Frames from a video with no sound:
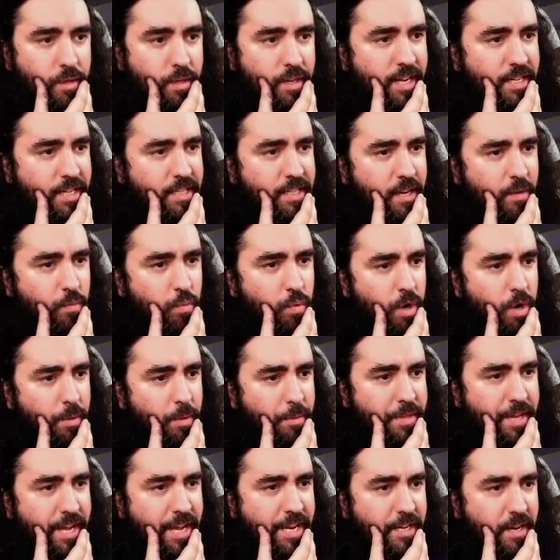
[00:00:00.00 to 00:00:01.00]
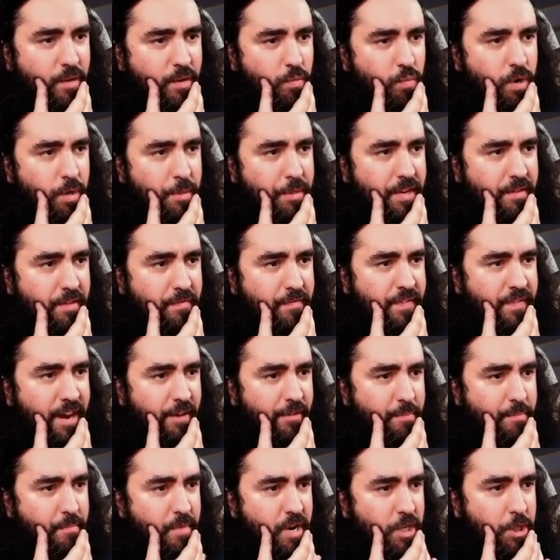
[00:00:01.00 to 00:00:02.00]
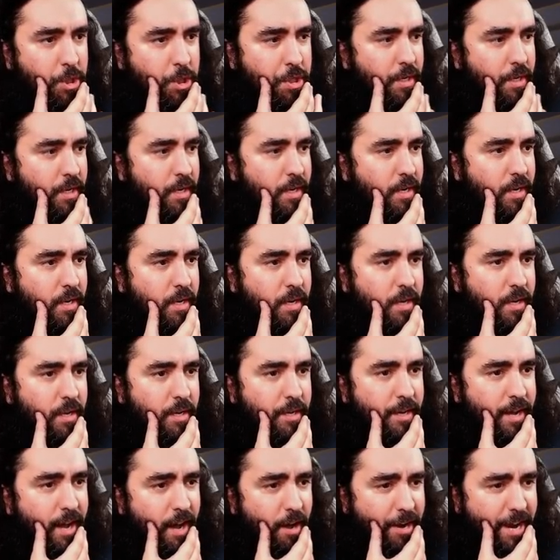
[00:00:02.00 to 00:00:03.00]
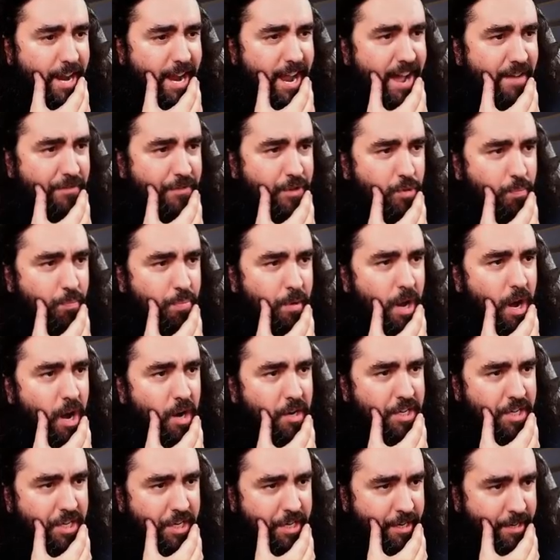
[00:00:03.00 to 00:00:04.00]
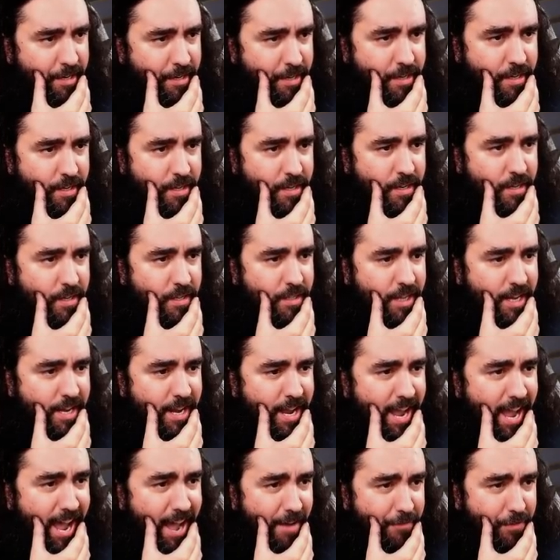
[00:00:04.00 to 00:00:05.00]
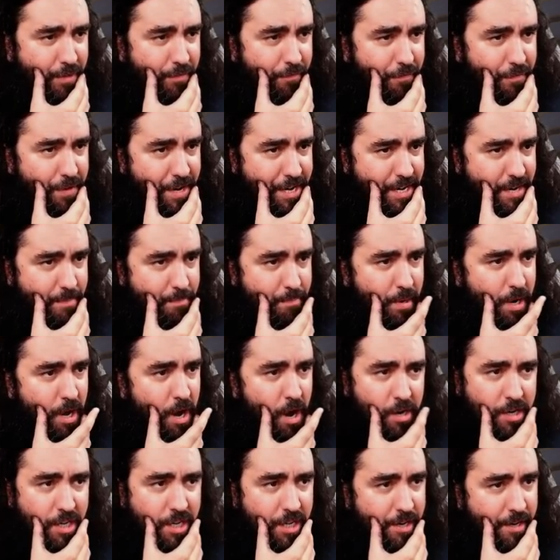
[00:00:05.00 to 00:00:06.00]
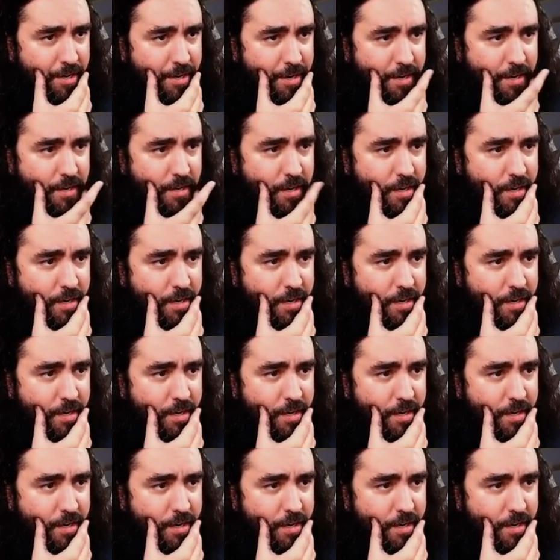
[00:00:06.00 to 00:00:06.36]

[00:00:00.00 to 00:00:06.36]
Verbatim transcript: Yes, I want that. I want that very much. Now they have to block here. They have to freaking block here.